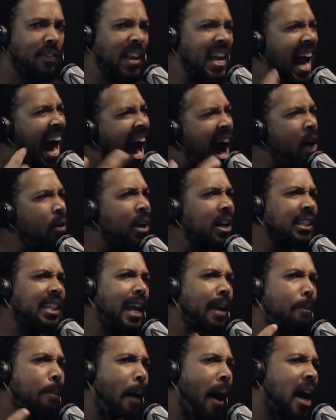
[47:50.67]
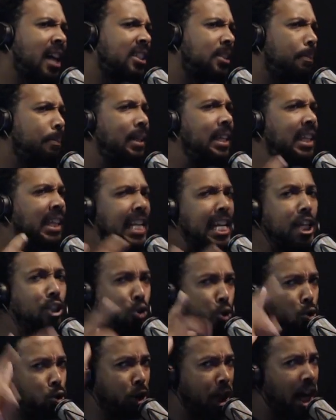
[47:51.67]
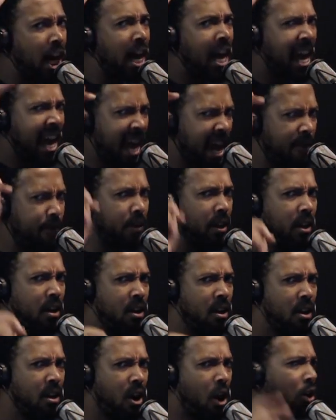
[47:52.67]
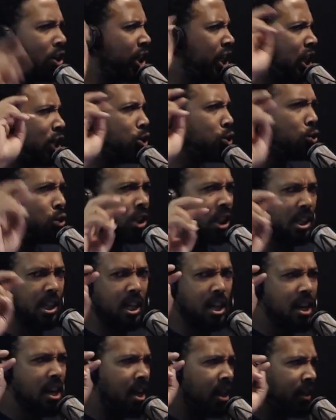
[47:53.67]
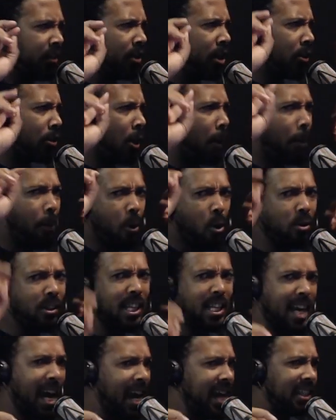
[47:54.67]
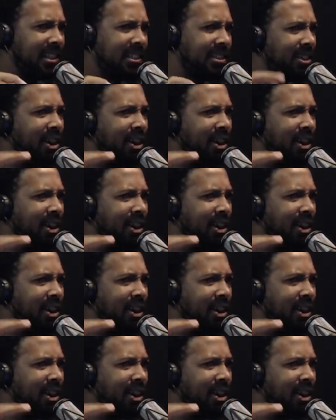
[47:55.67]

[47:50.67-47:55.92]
then how could they possibly lead you to heaven or lead you to the pearly gates?